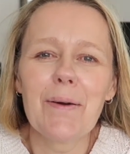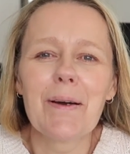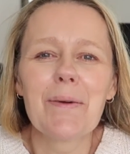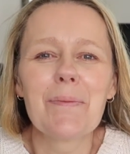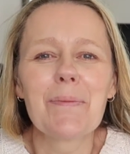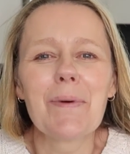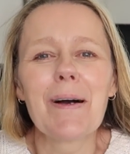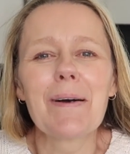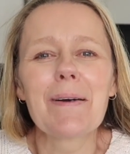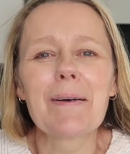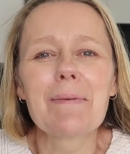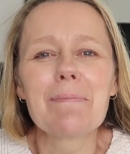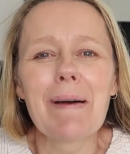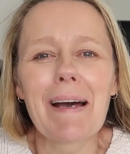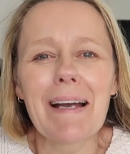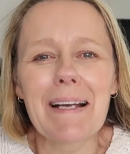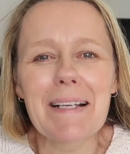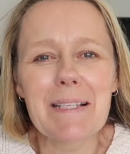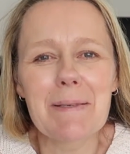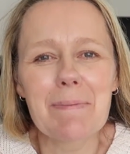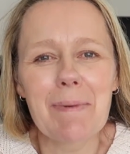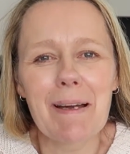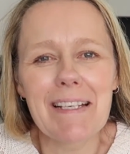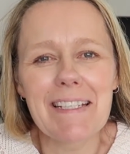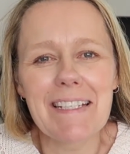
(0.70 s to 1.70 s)
and welcome back
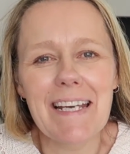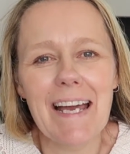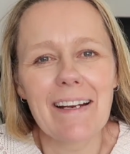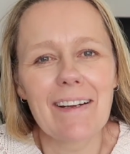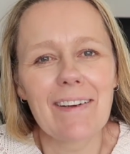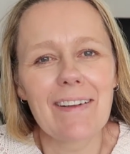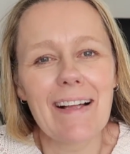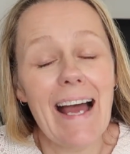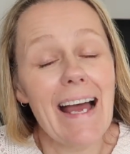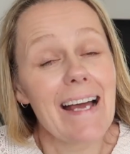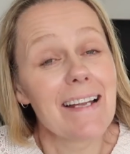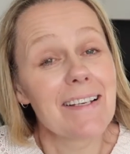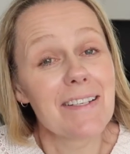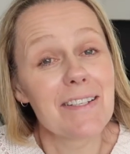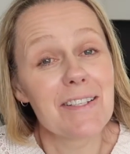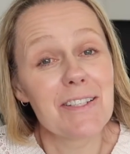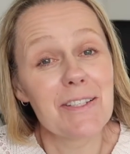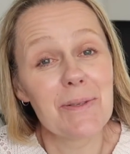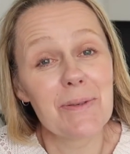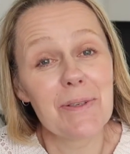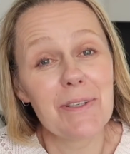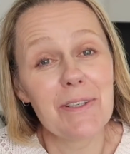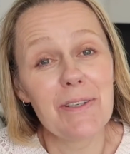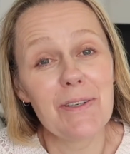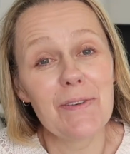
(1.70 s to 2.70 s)
to my channel and
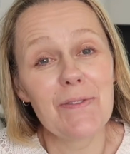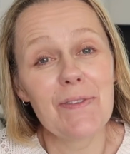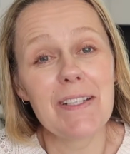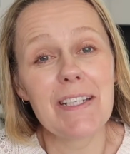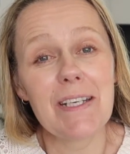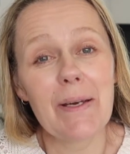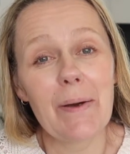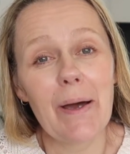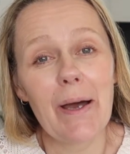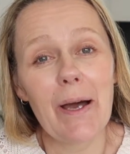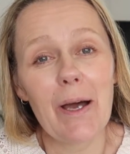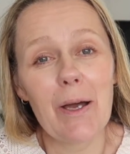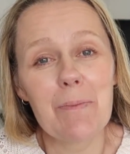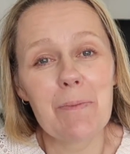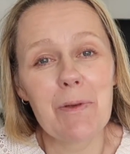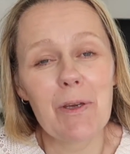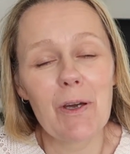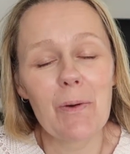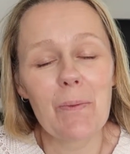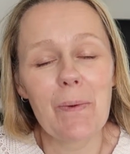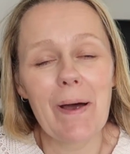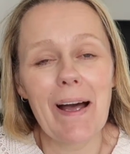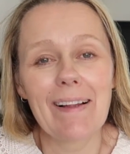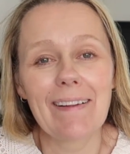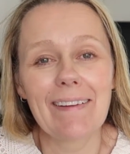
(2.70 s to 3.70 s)
to a new video. I hope
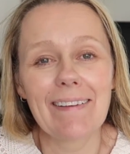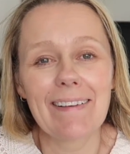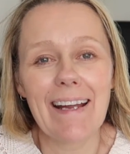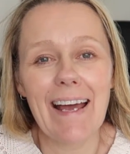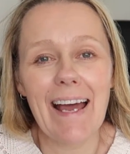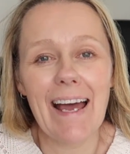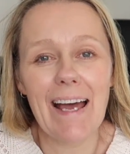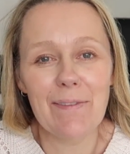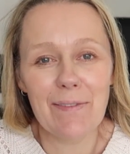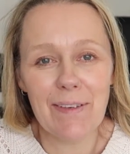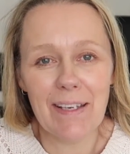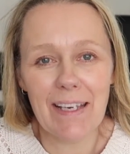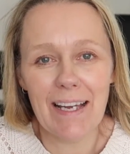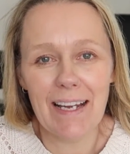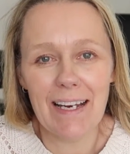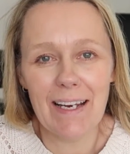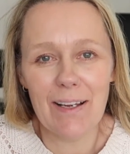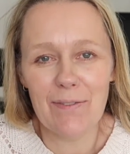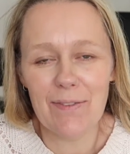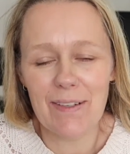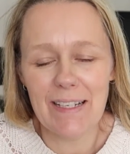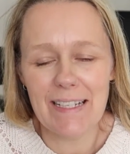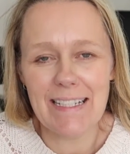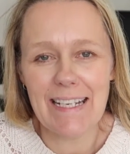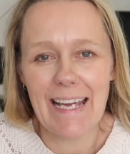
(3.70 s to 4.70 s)
you're well and having a
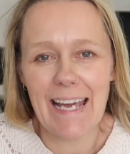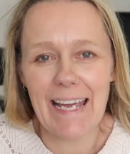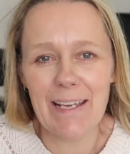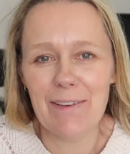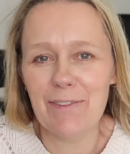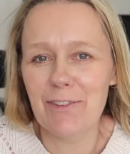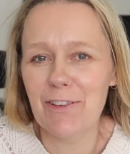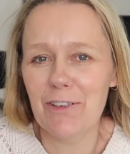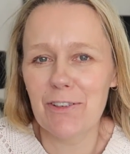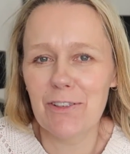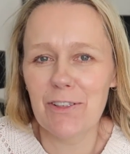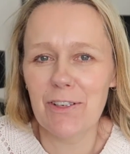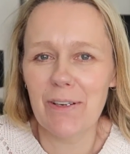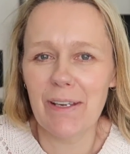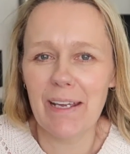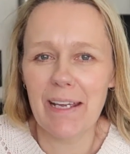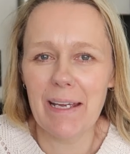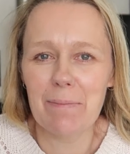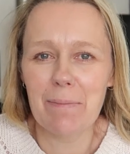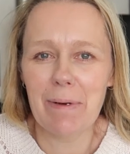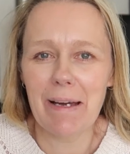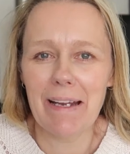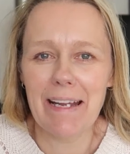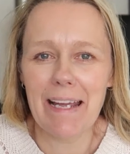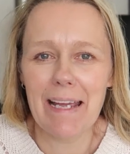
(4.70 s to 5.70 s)
lovely day. If you're new
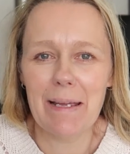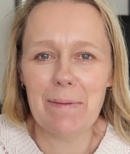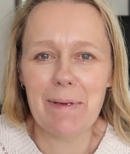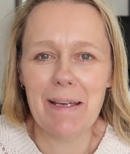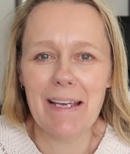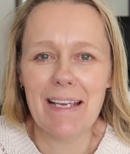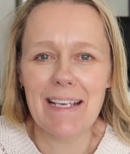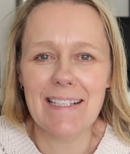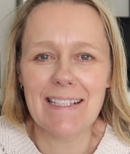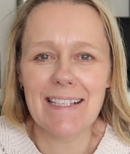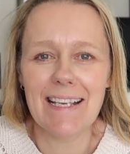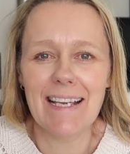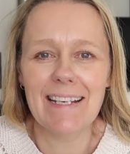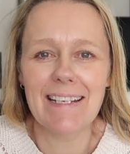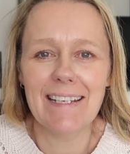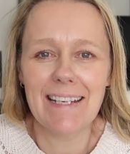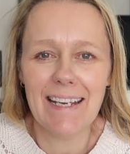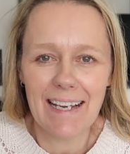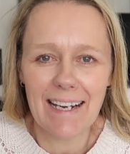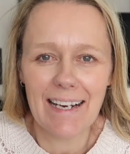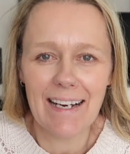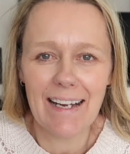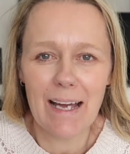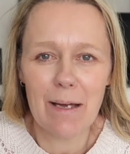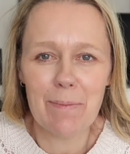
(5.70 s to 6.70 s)
here, my name is
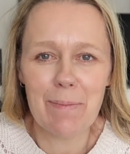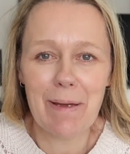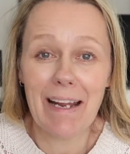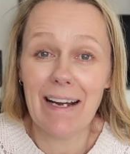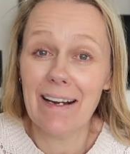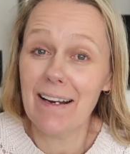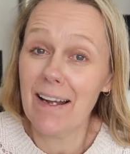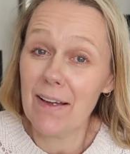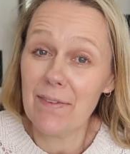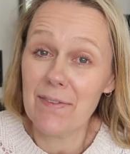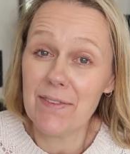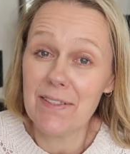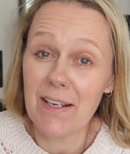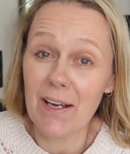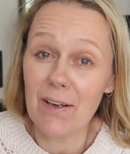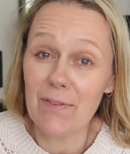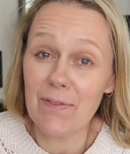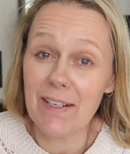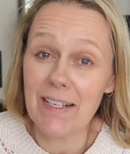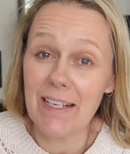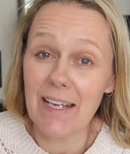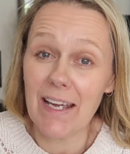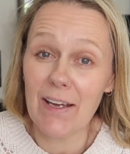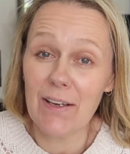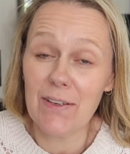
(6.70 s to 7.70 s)
Nicola. I make lifestyle
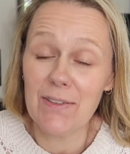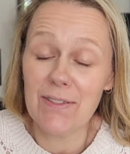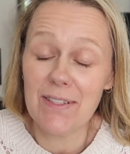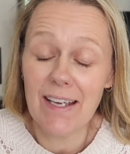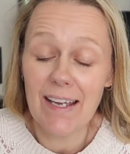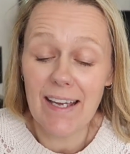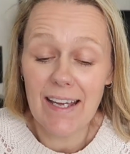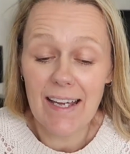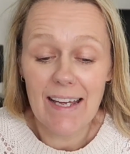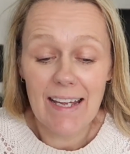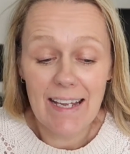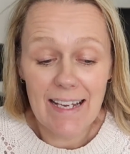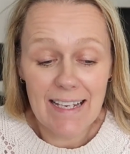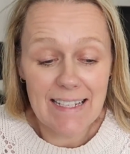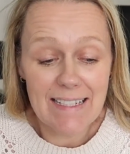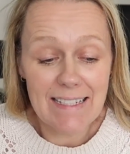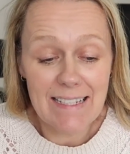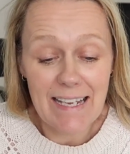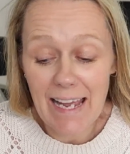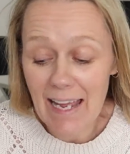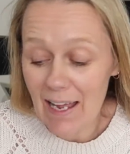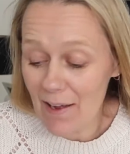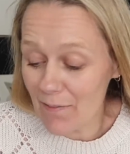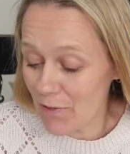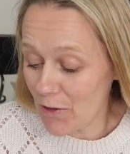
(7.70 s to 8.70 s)
videos and
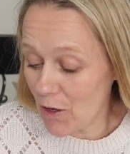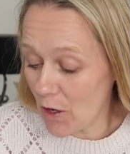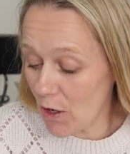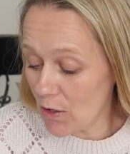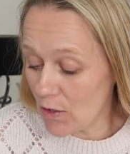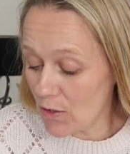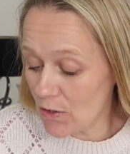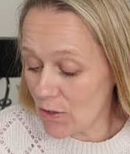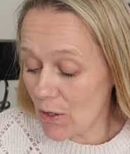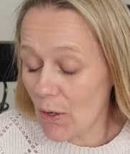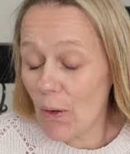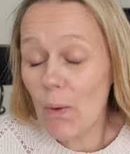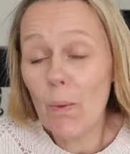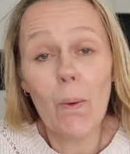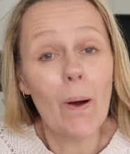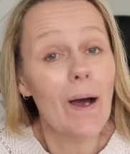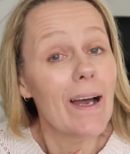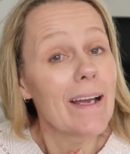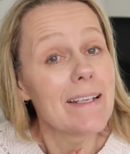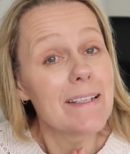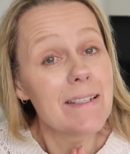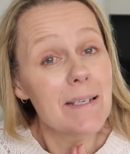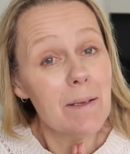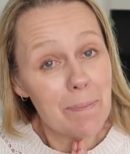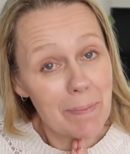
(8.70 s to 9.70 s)
today I've got
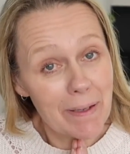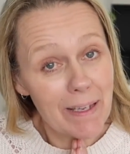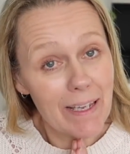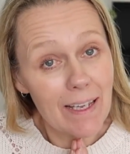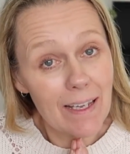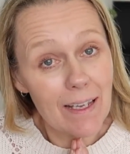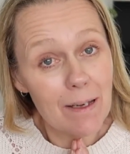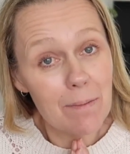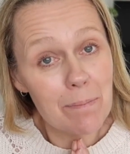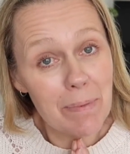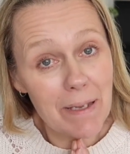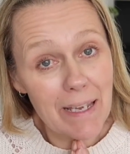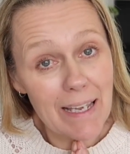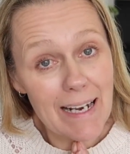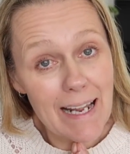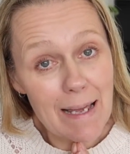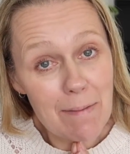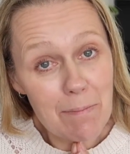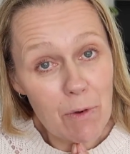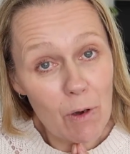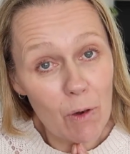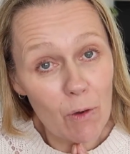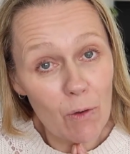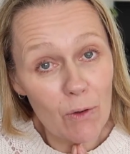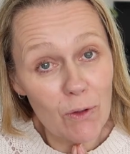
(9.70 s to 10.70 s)
quite a big
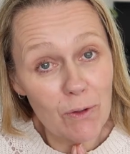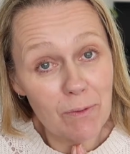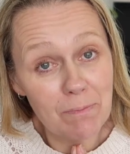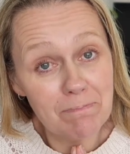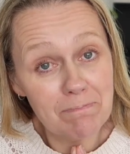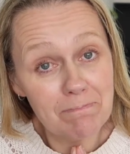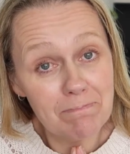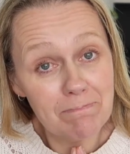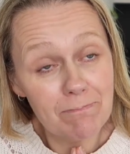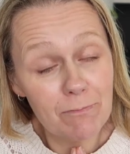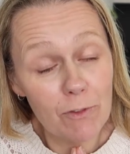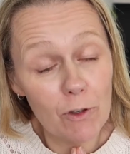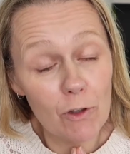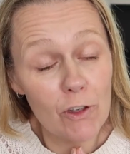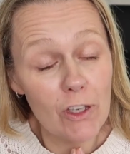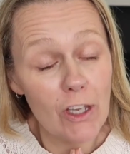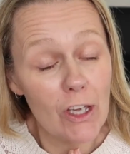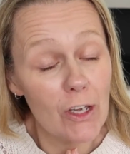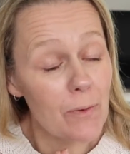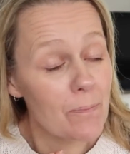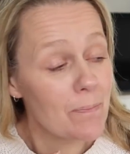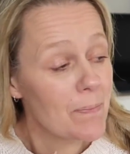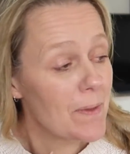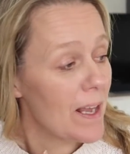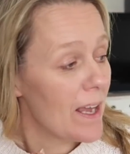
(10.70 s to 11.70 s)
B&M haul for
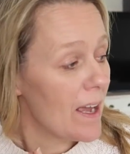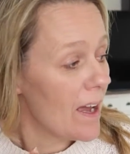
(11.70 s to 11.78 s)
you.